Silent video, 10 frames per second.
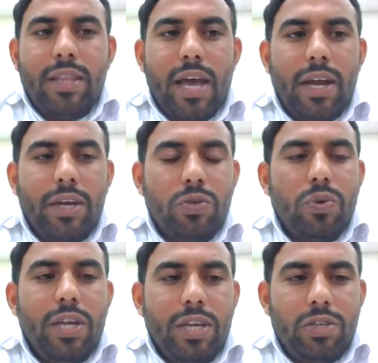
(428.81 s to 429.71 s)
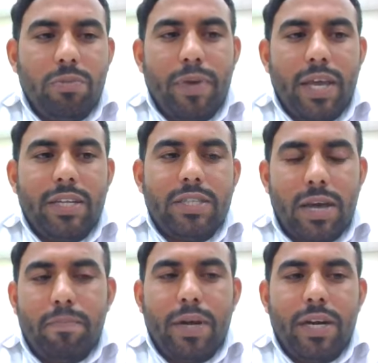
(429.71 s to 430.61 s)
then you need to pay a
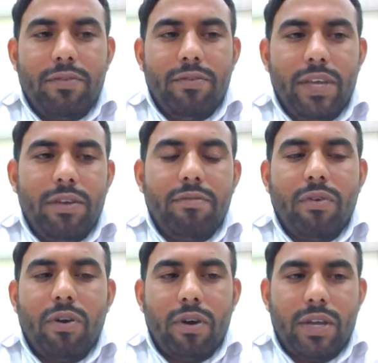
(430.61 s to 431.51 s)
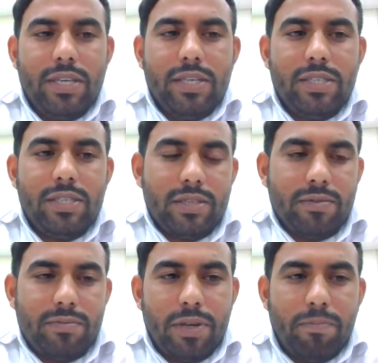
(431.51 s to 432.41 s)
separate fee for each
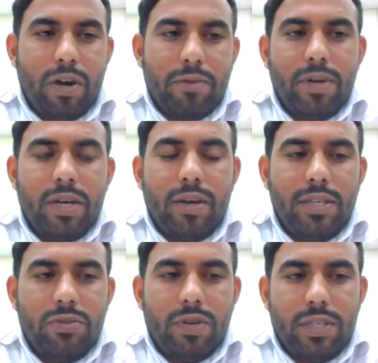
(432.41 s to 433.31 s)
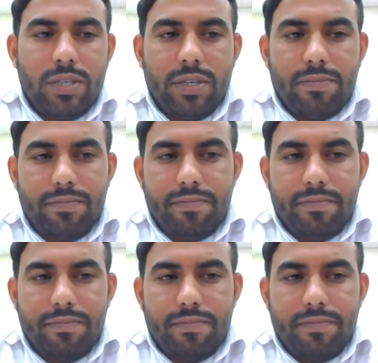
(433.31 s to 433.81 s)
department or each university.